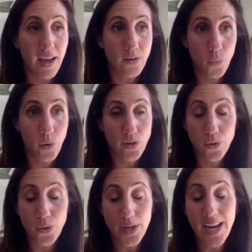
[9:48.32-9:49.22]

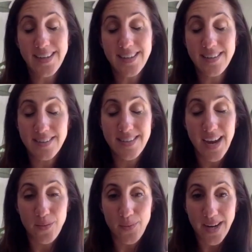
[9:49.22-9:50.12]
was created
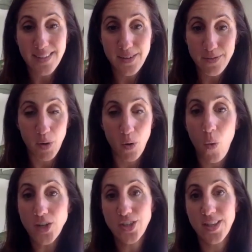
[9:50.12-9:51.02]
directly from a
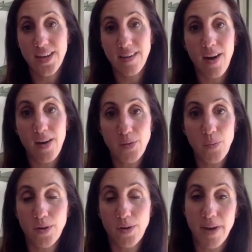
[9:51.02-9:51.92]
question that I got
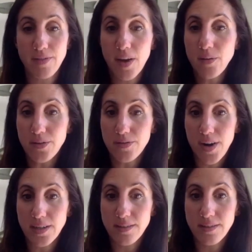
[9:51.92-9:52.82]
from one of my founder
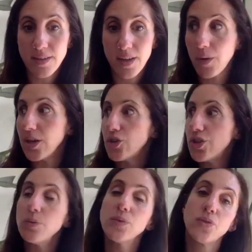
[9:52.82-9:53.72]
friends. Okay,
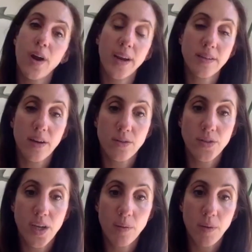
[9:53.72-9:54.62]
she was trying to
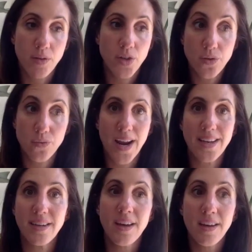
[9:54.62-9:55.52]
understand whether she's
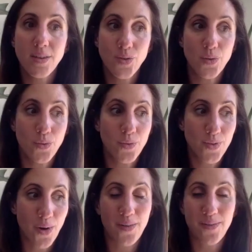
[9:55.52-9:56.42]
ready to
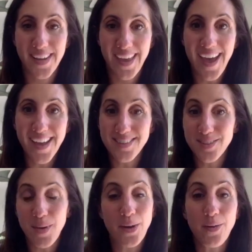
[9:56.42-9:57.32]
start running ads. And
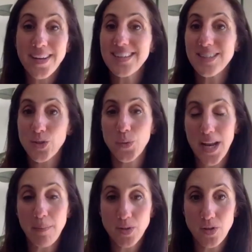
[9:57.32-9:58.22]
so I created it into an
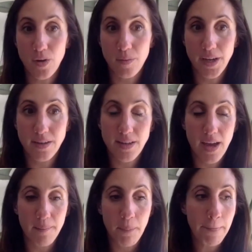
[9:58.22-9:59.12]
episode because
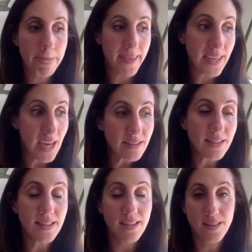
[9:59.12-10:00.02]
I'm guessing that